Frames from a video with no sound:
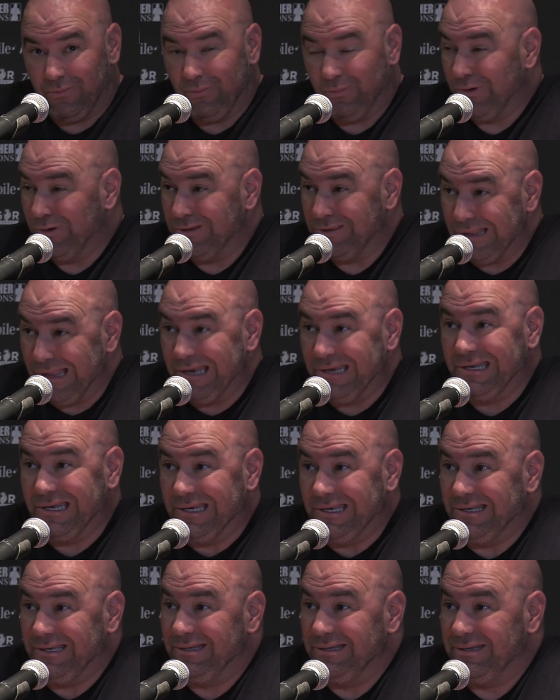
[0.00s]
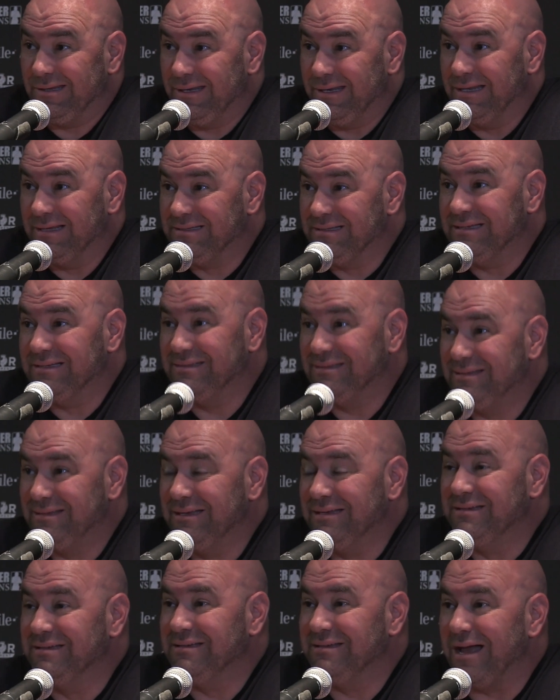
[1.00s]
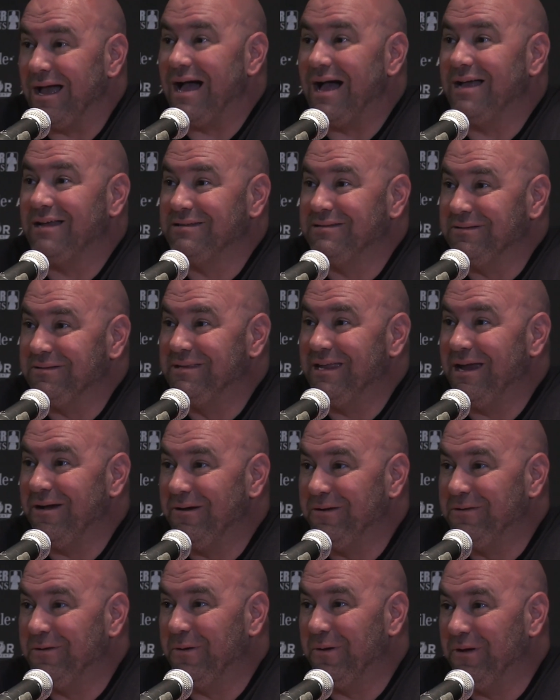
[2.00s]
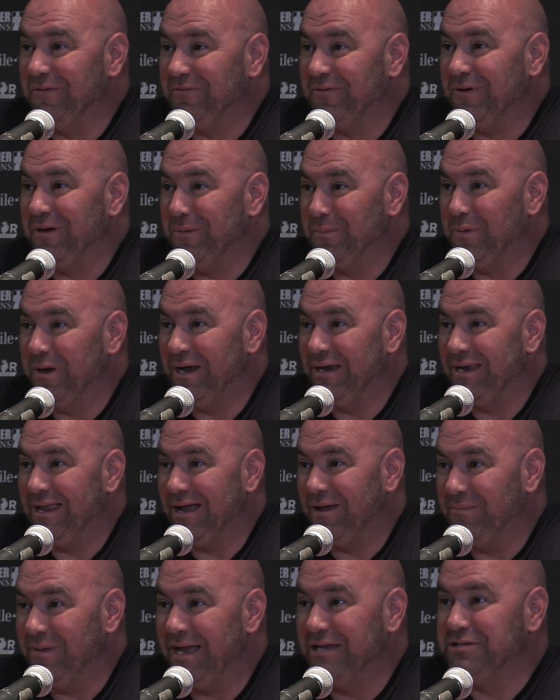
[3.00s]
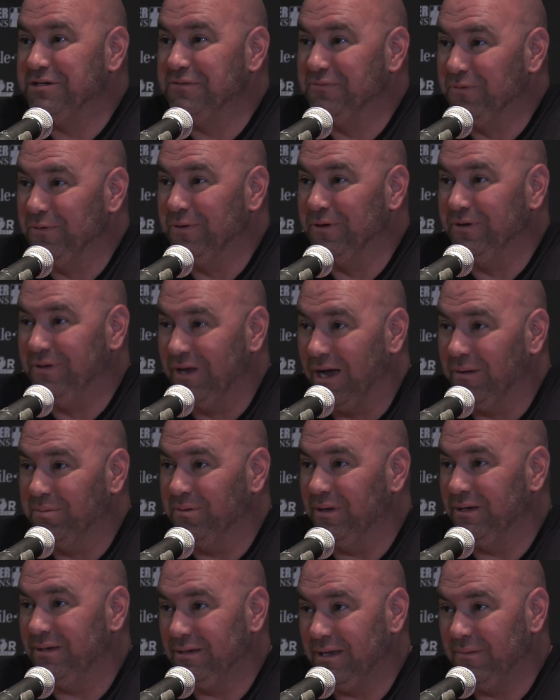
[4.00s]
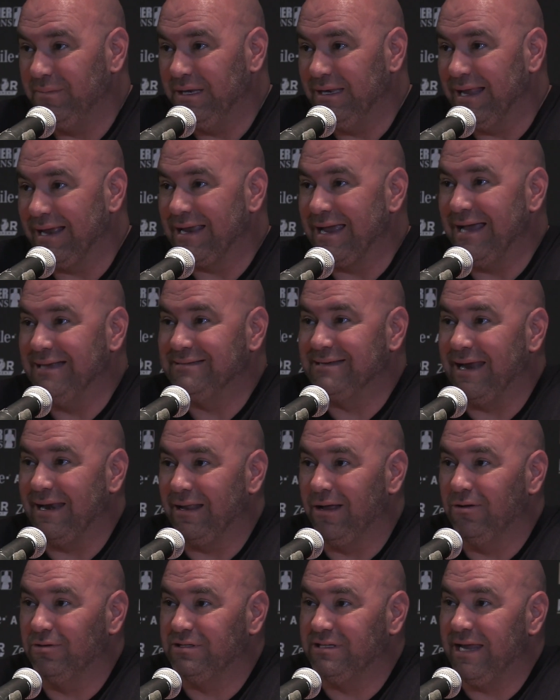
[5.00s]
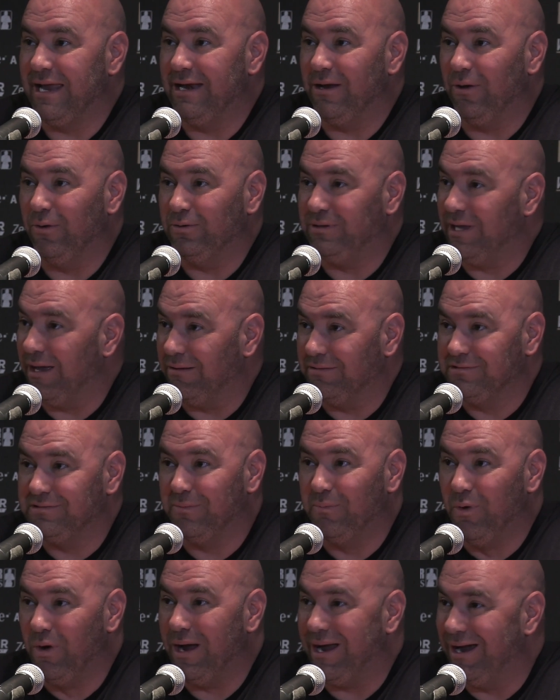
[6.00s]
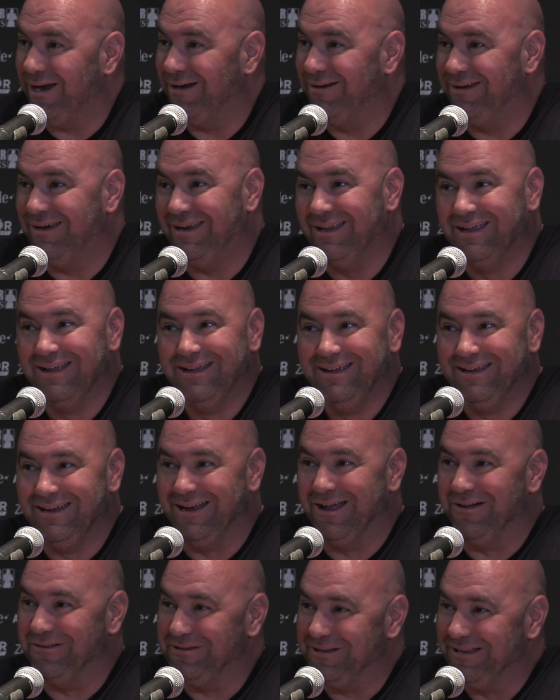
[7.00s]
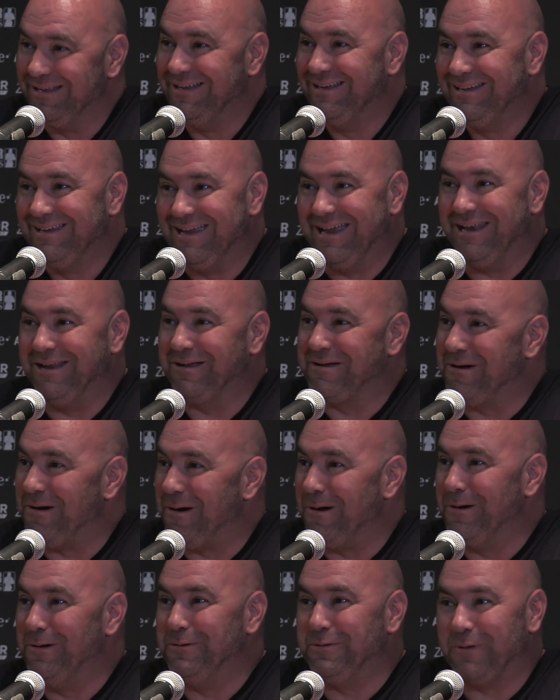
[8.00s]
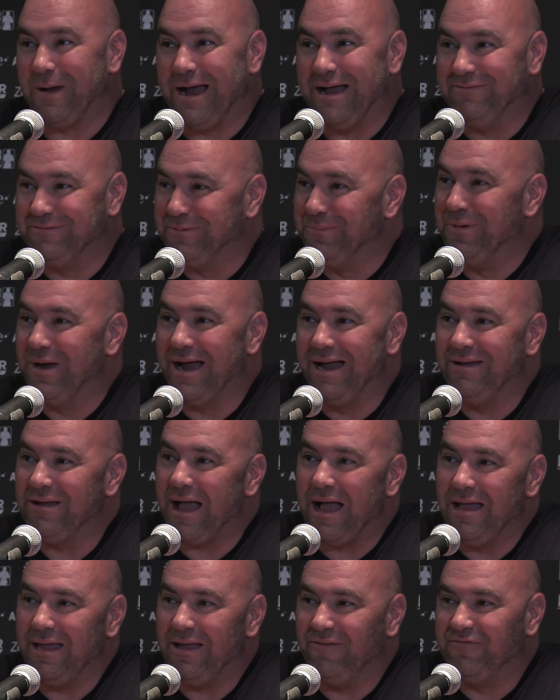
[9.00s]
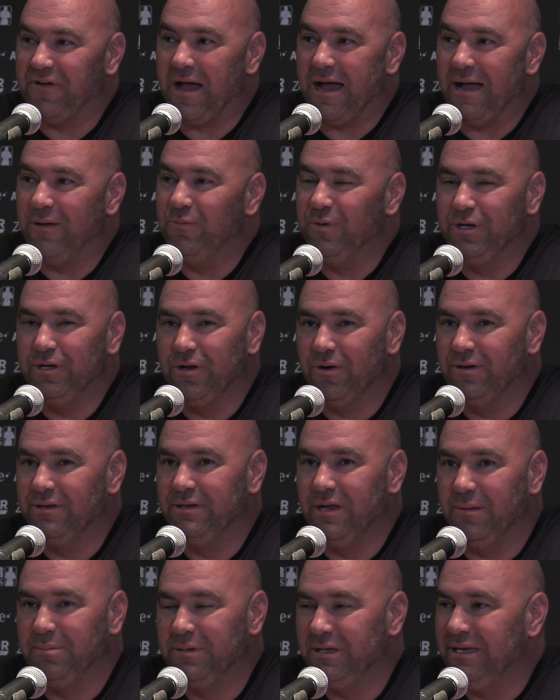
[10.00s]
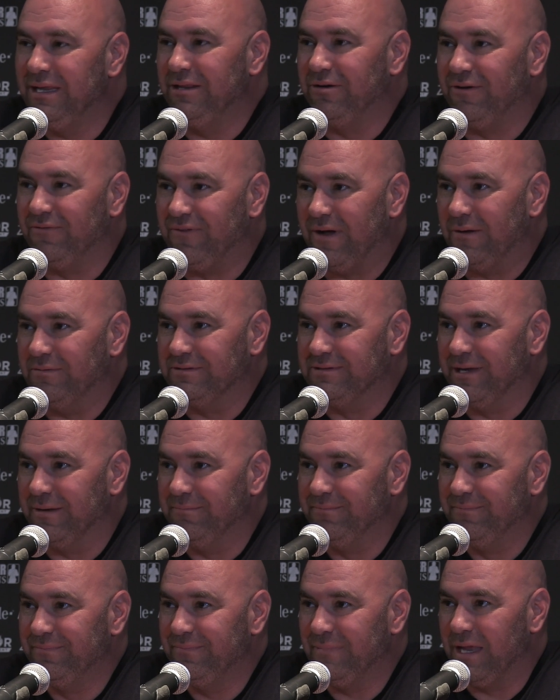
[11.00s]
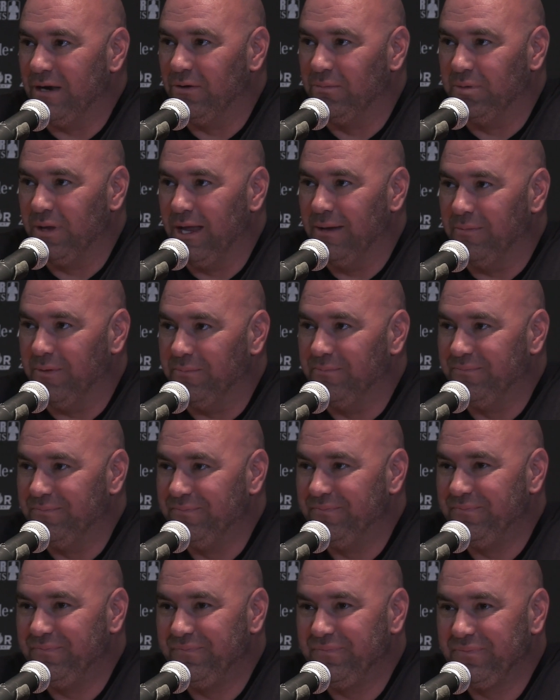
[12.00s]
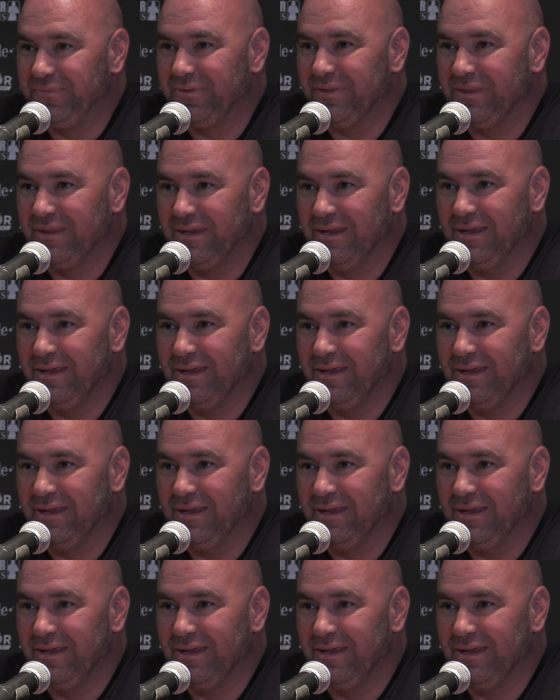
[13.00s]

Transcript: We're in London and this is this is hostile territory for him right now. Imagine if we were in Dublin. I mean, that guy's got to go stay at a hotel somewhere and you know get in a car and drive somewhere. I, I, if I, I wouldn't go to Dublin either if I was him. I don't blame him. Did you ask him?